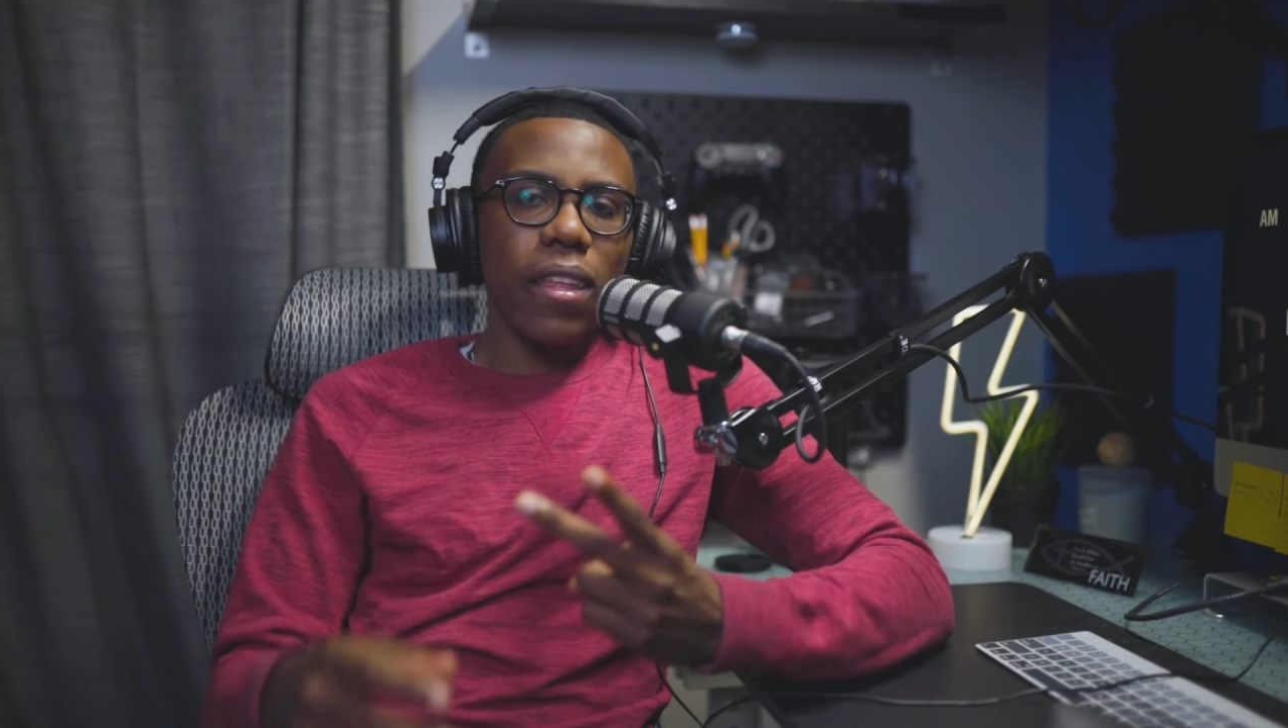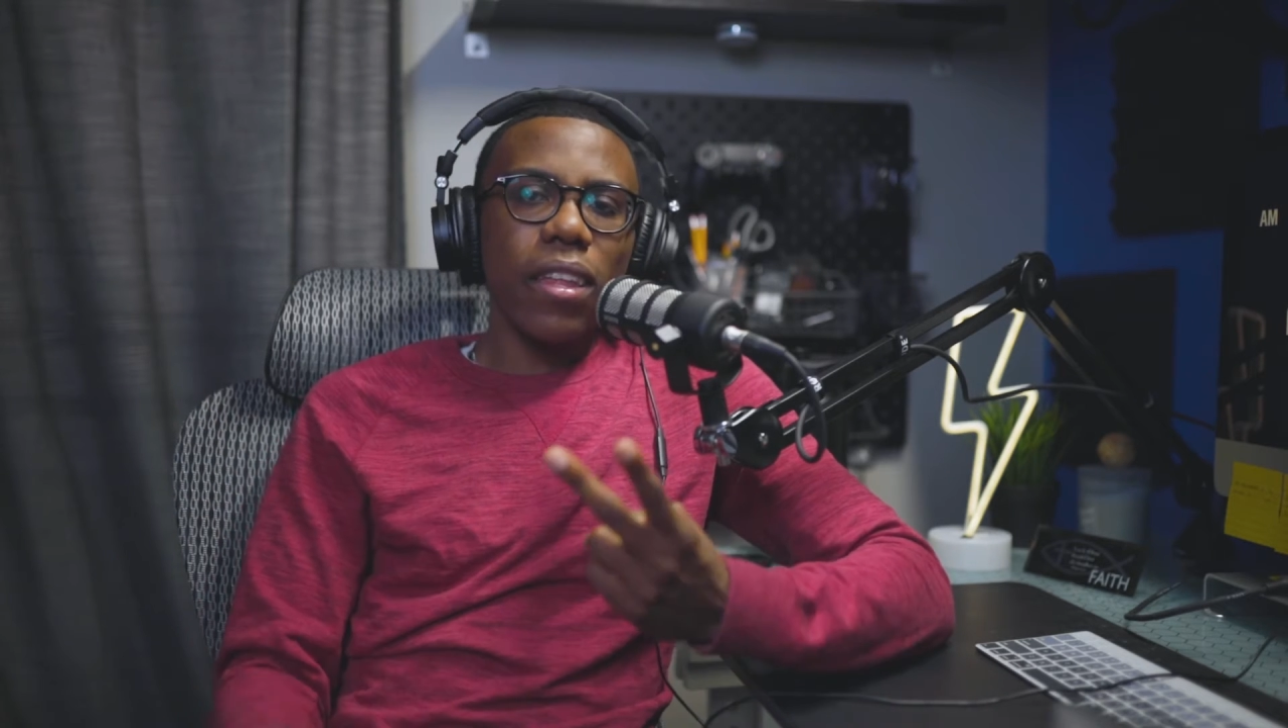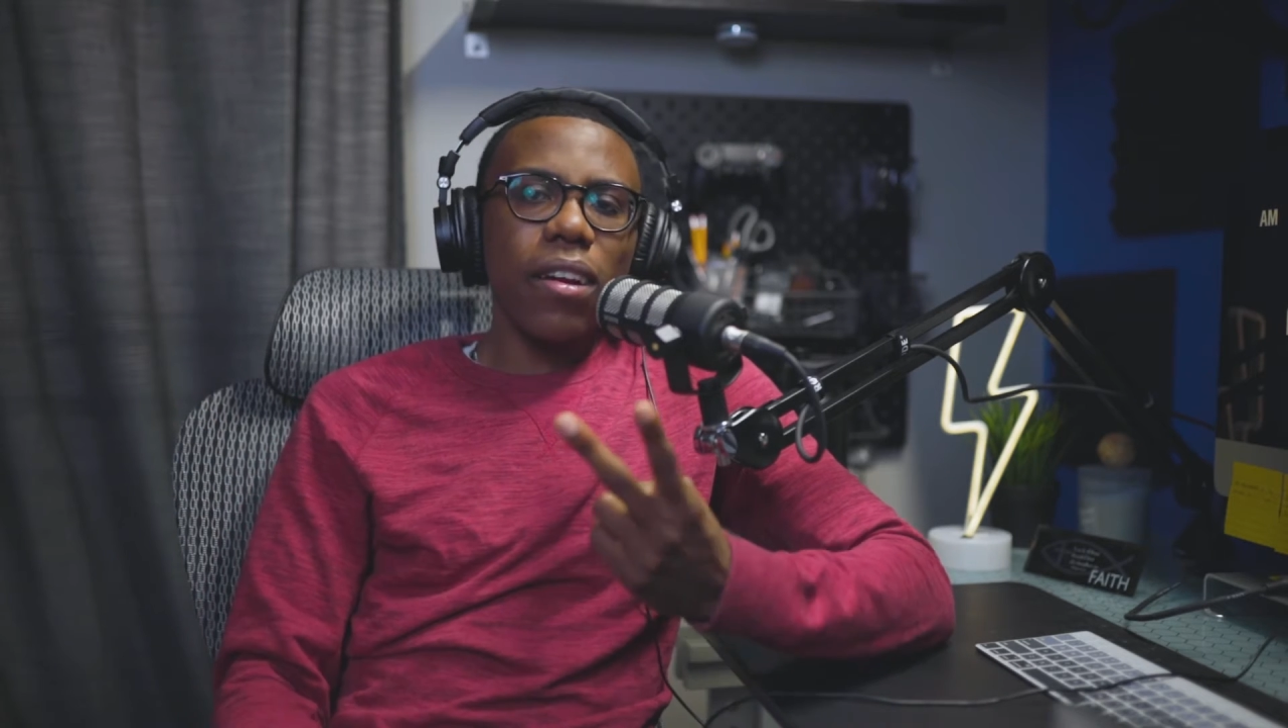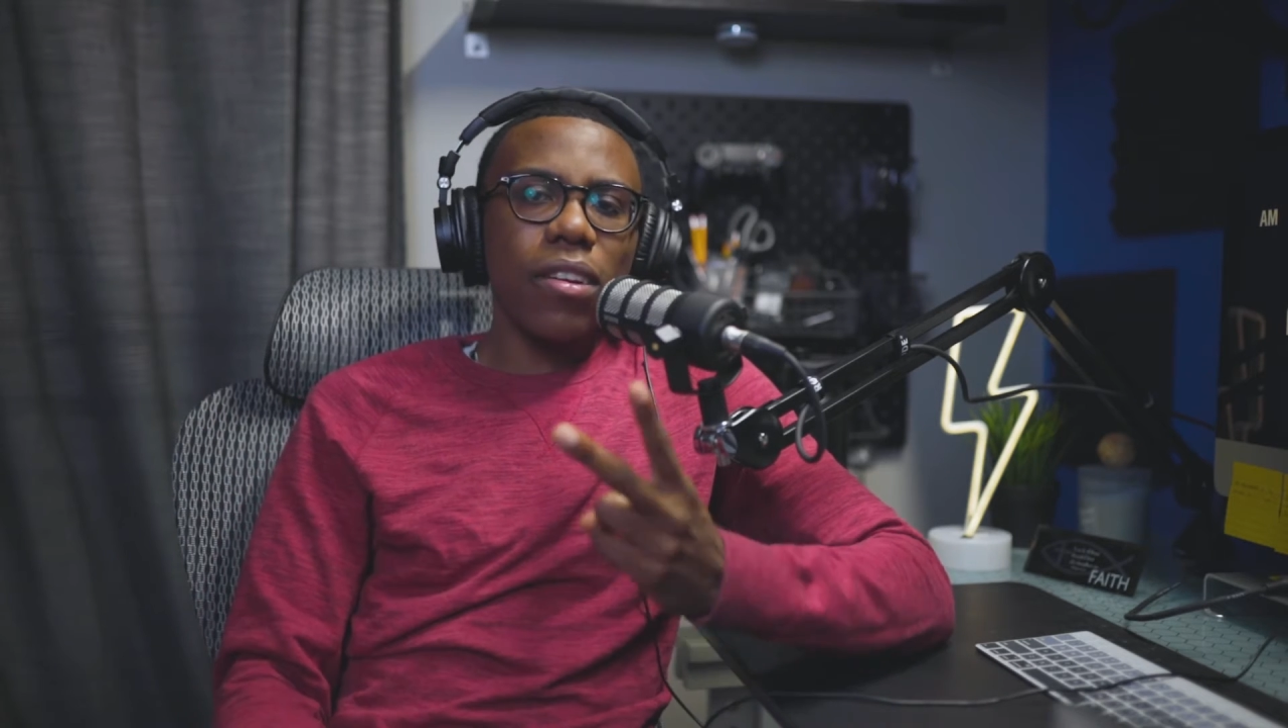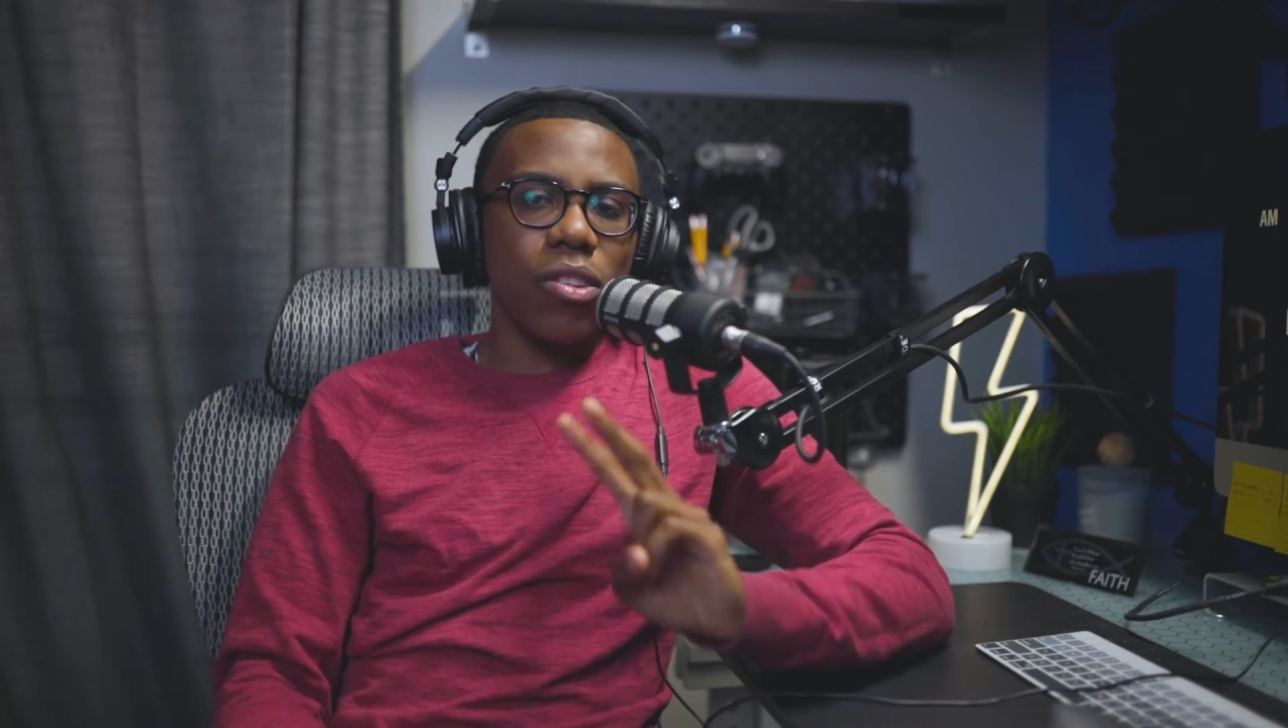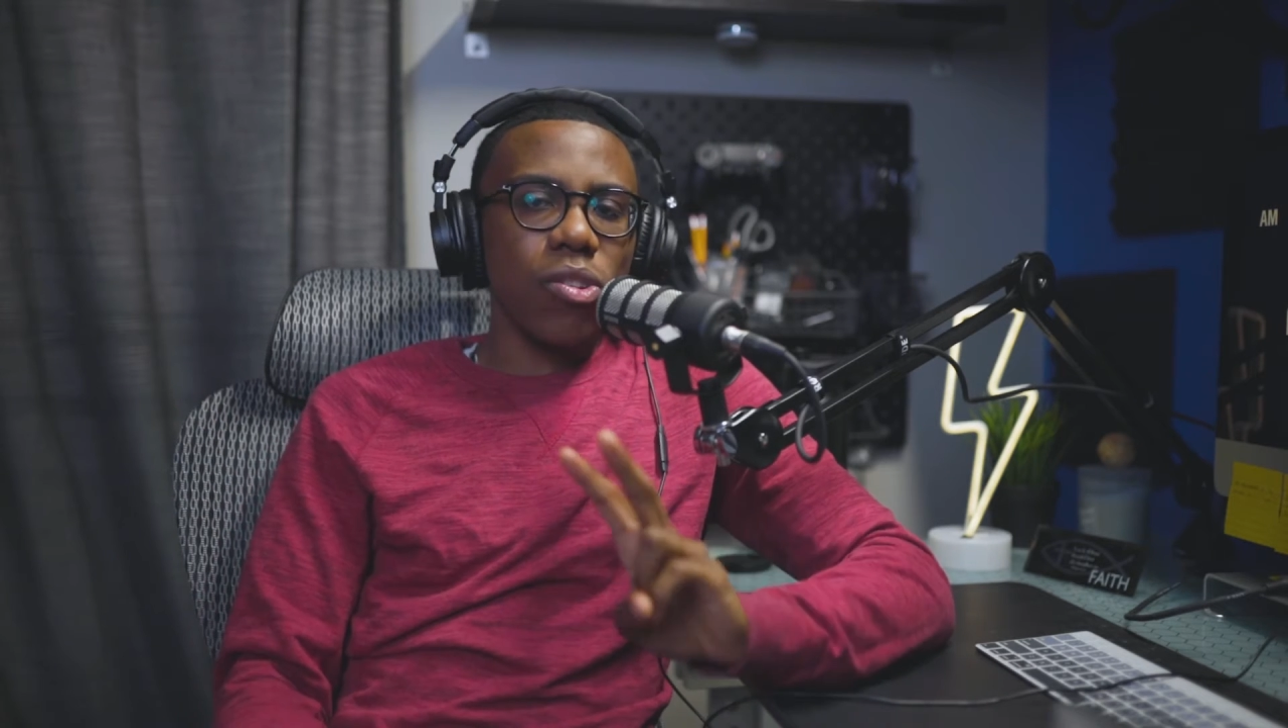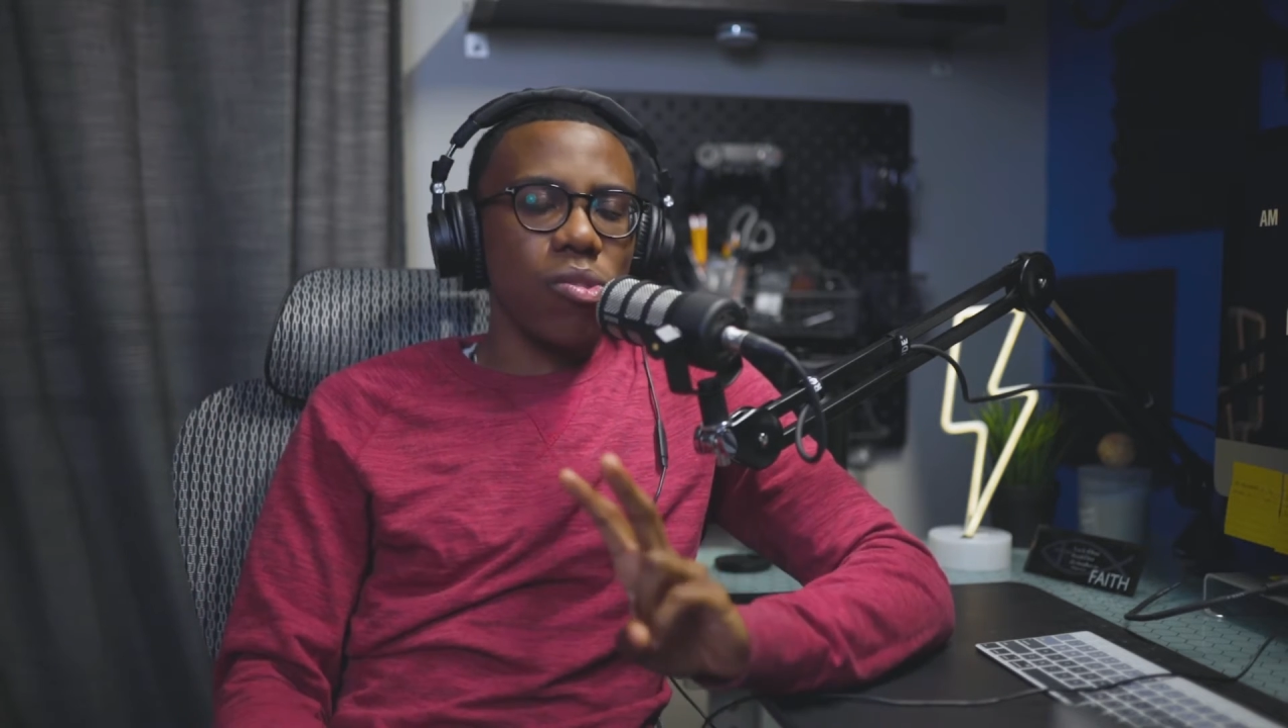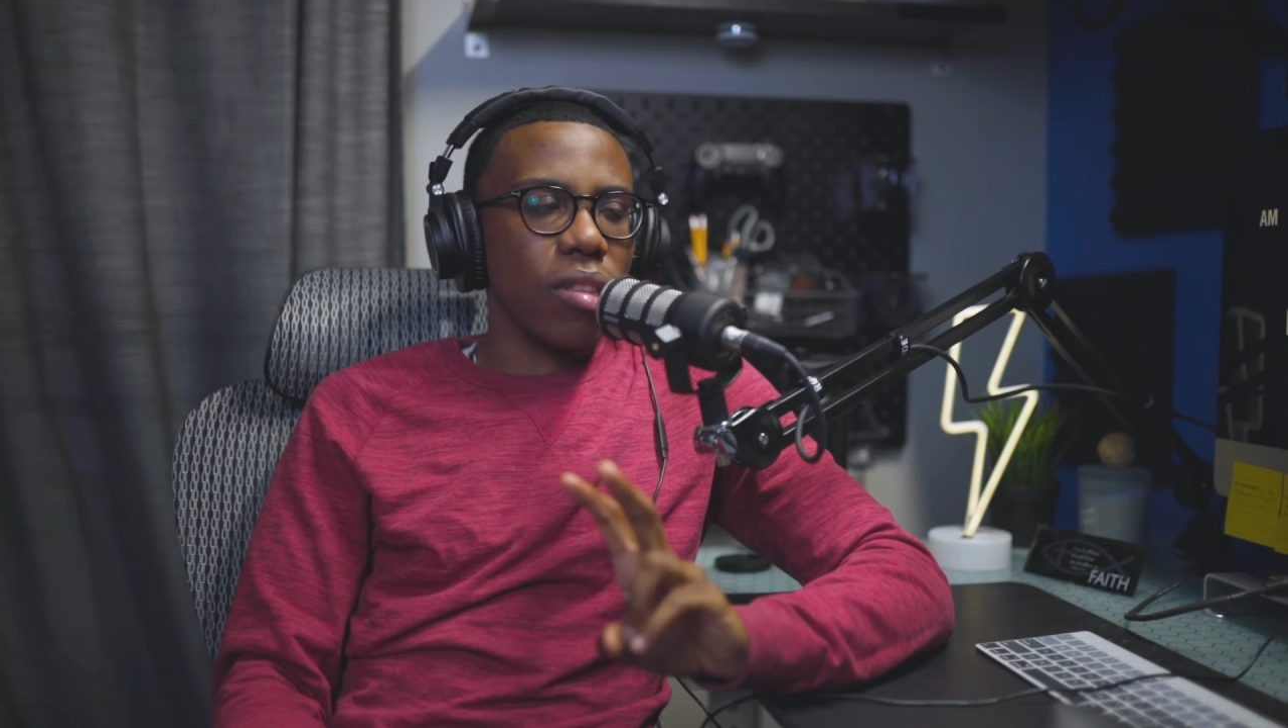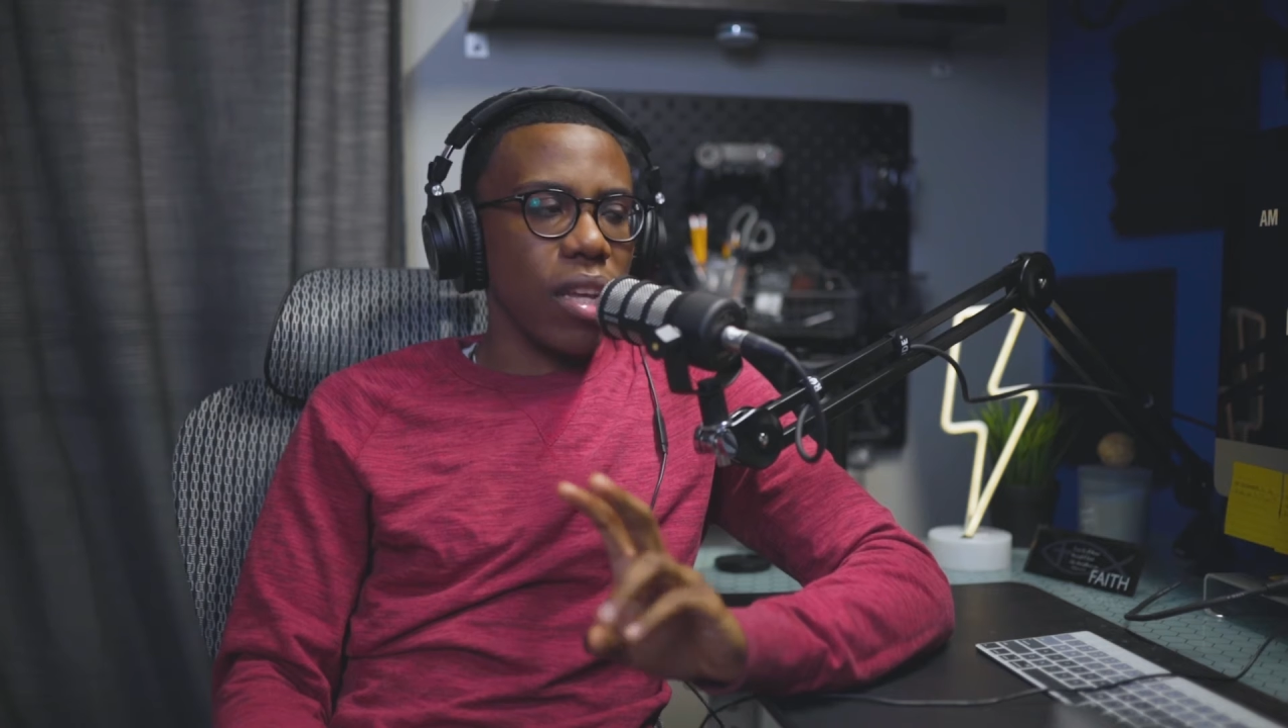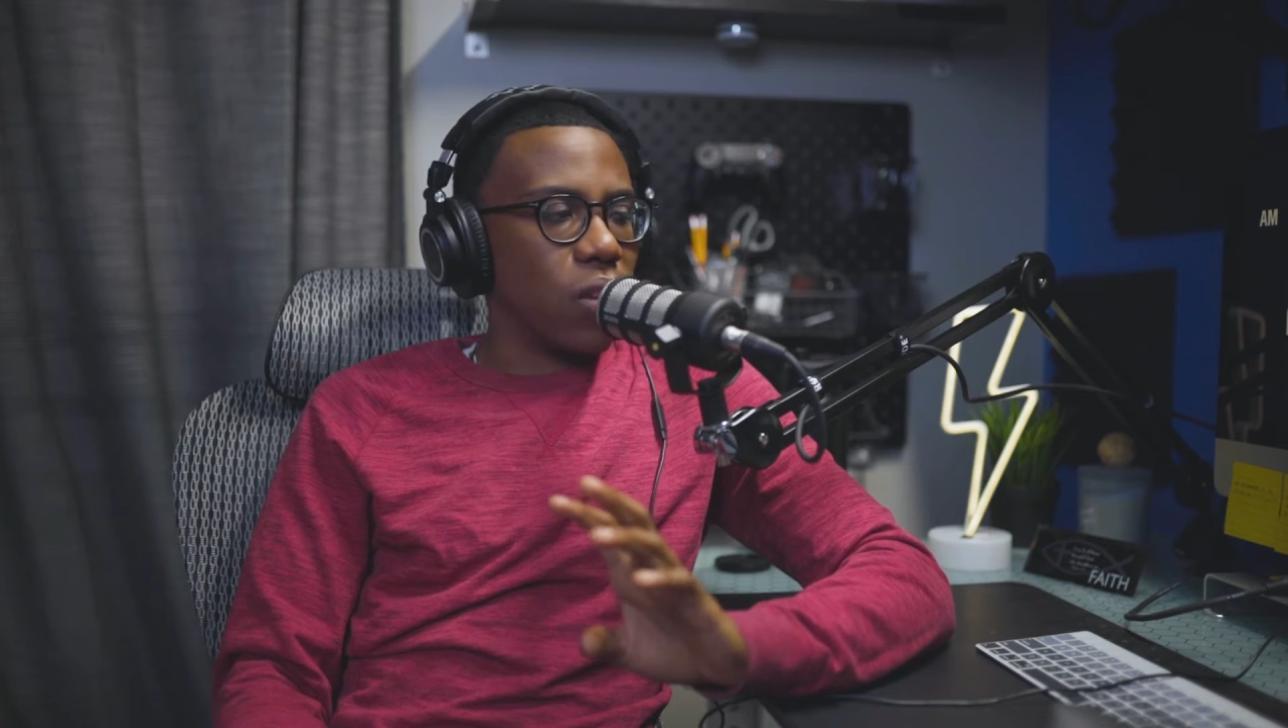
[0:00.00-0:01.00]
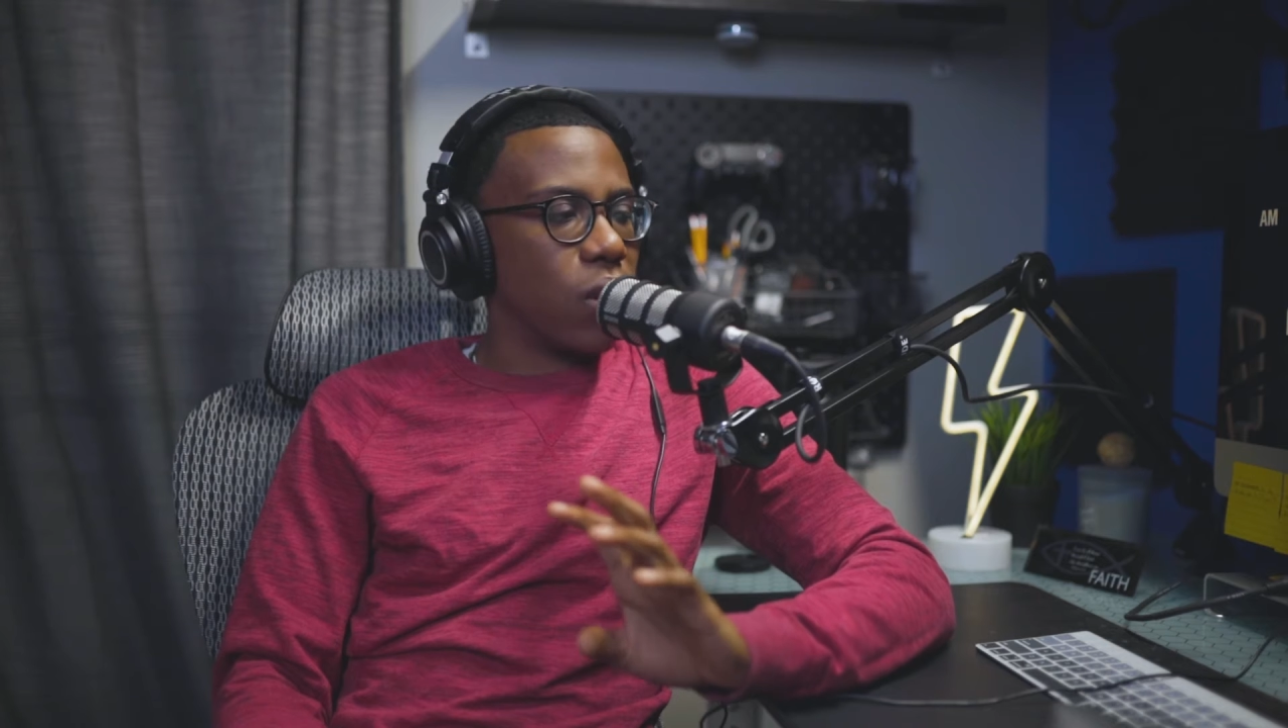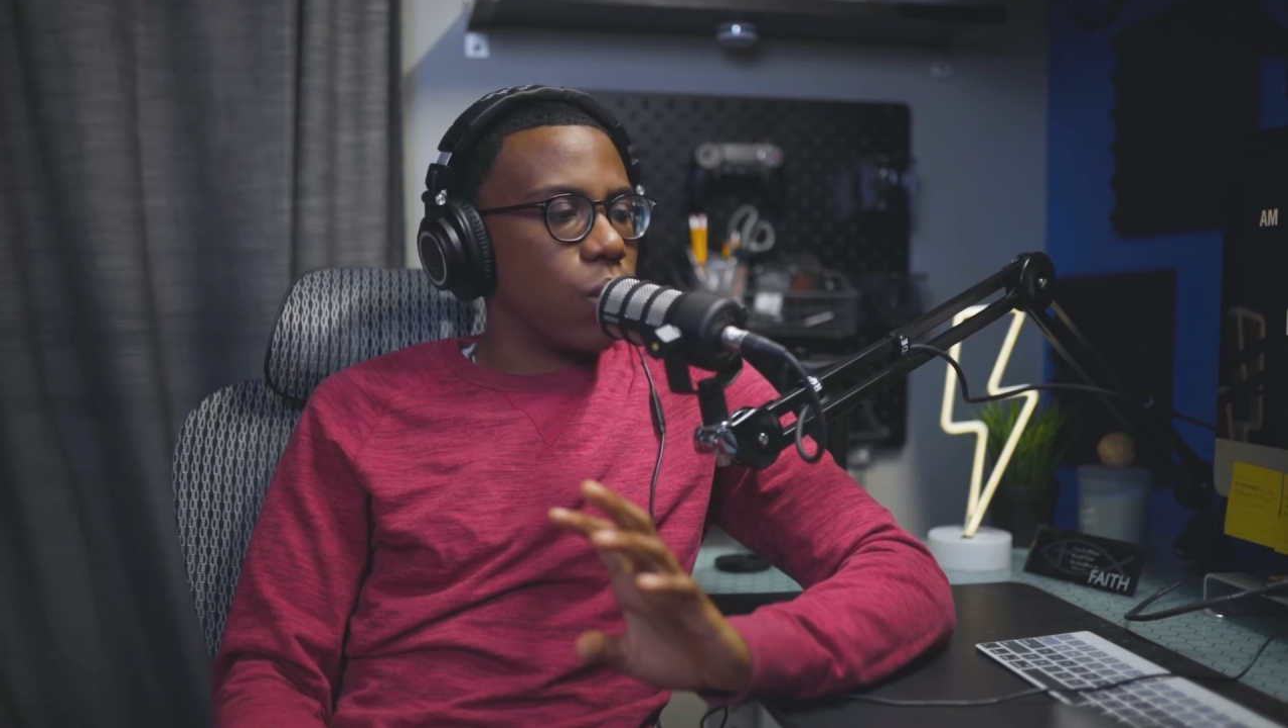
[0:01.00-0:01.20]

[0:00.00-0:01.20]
There is two things